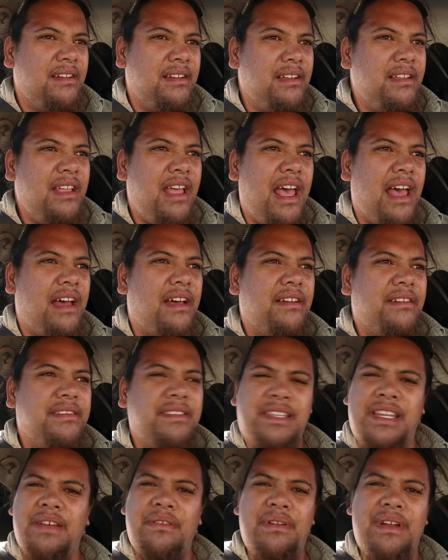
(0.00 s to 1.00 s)
yeah,
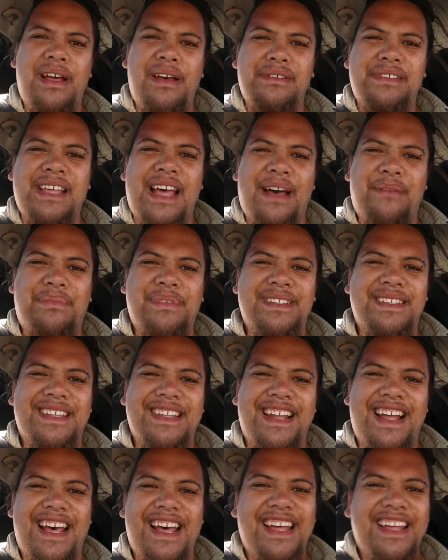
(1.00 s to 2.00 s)
see what else happens
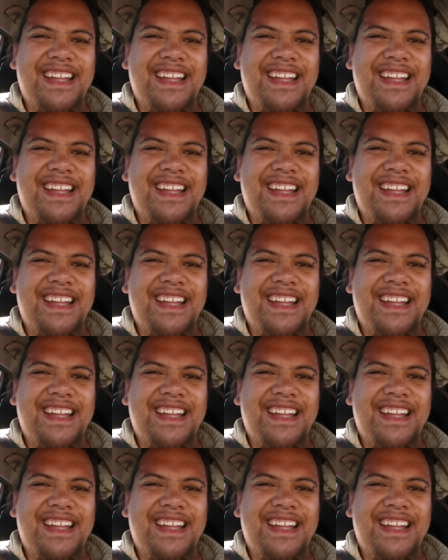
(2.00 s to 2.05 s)
today.